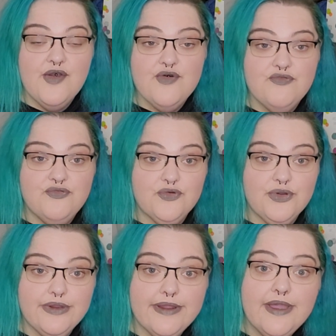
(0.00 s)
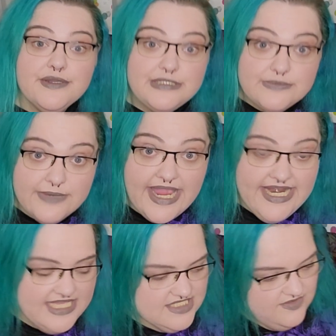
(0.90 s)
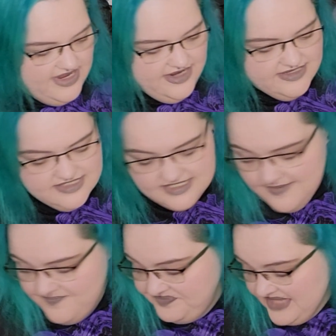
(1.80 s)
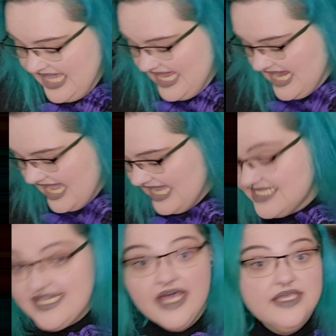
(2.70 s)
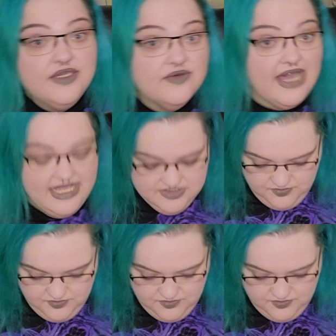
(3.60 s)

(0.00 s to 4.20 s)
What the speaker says: for granny squares. And I tell you guys